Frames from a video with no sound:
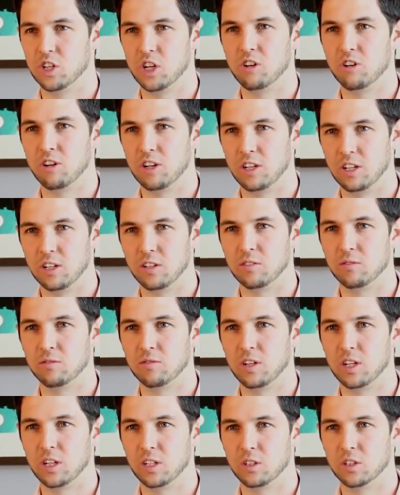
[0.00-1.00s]
generally
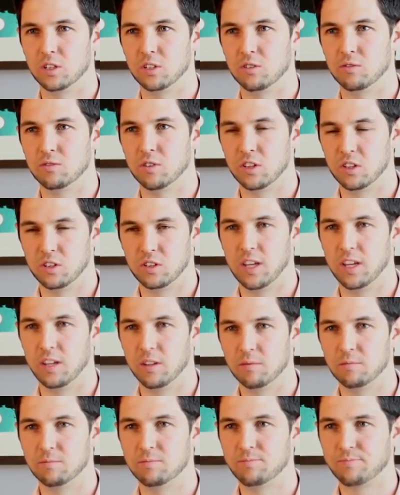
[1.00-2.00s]
feeling good for the
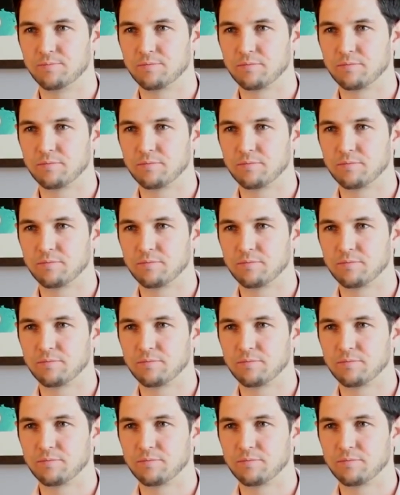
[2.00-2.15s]
day.